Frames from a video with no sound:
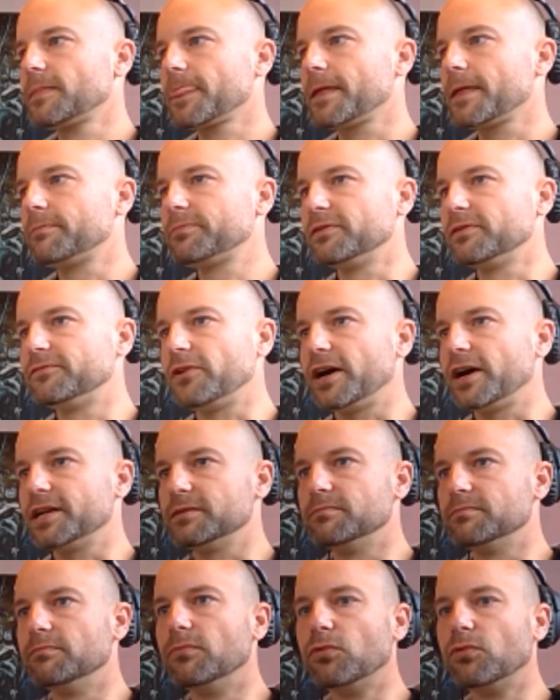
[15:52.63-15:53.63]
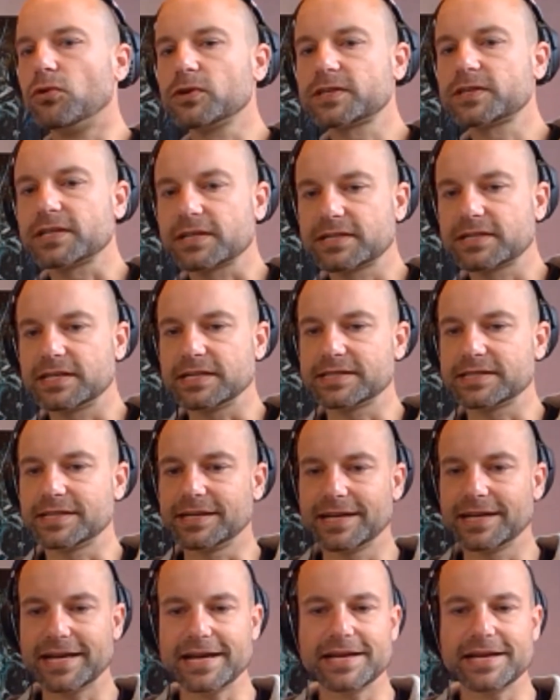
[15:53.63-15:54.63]
provided more success
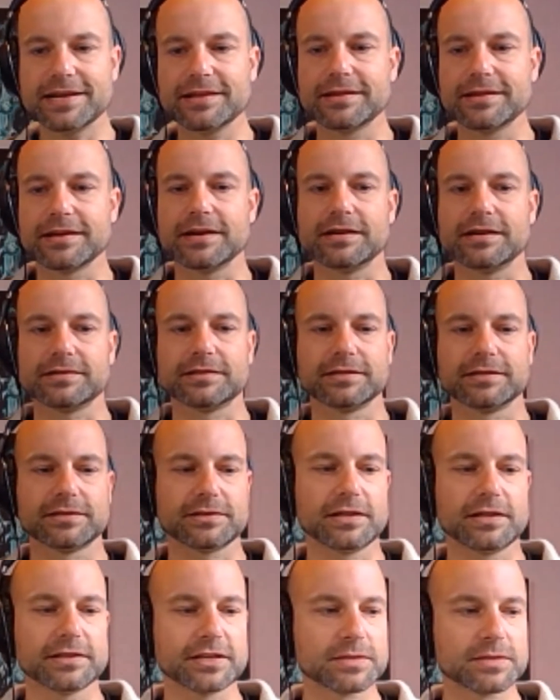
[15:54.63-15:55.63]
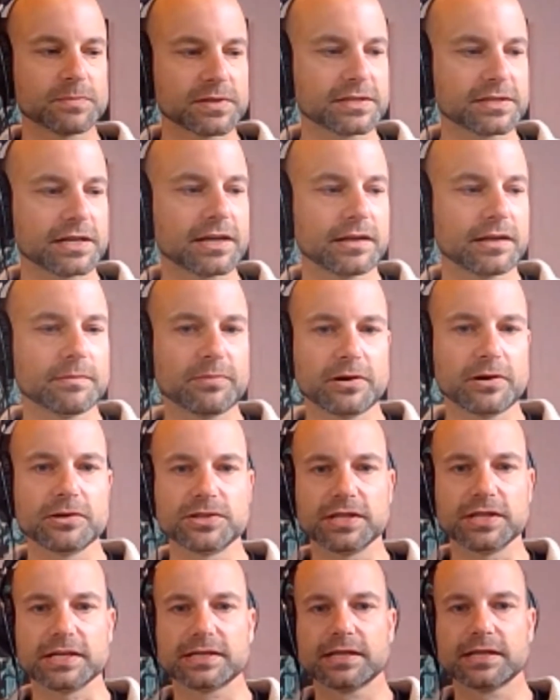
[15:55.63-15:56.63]
than anything else inside this particular
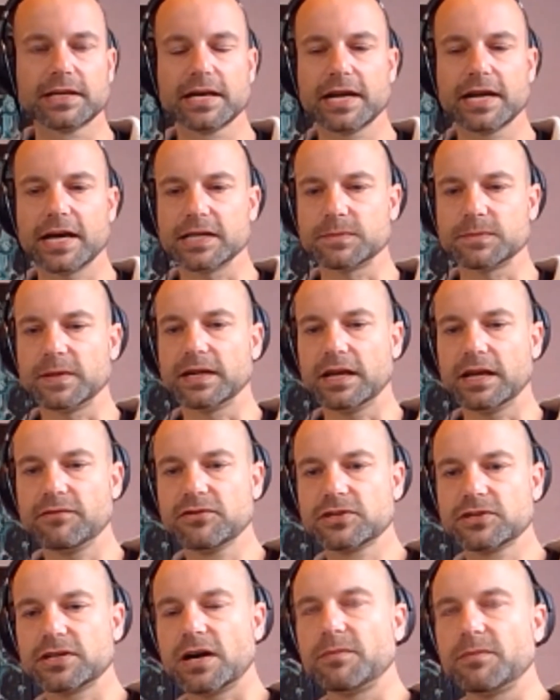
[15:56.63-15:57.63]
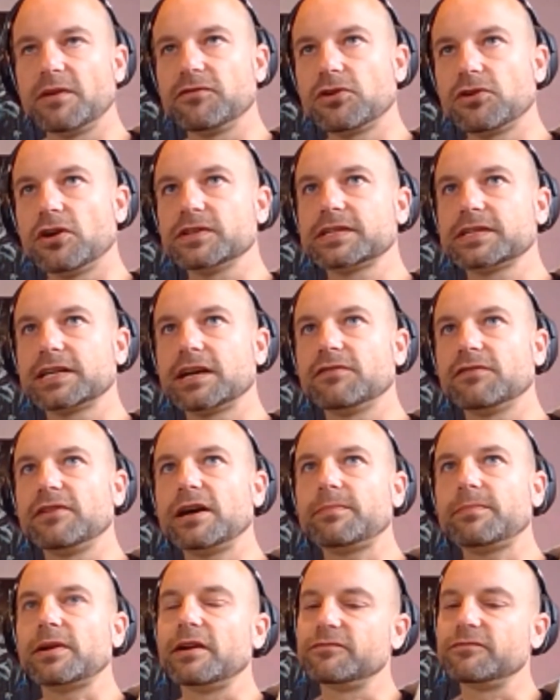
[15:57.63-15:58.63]
project has been every time I've gone to give
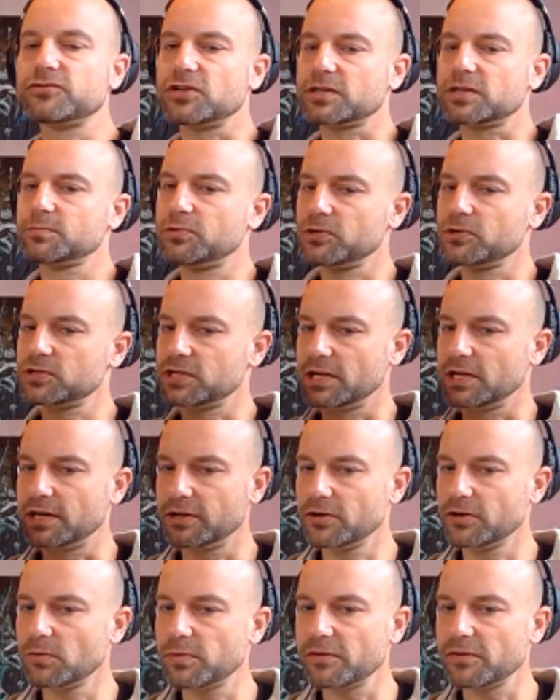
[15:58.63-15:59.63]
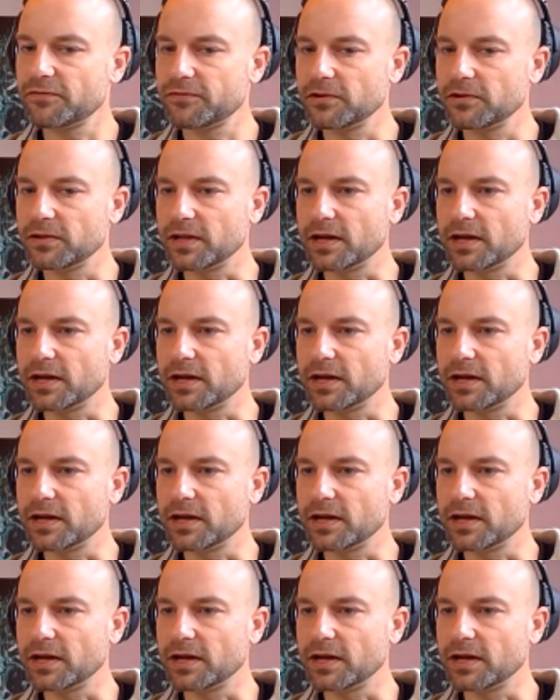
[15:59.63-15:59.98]
up, I've just pushed a little bit further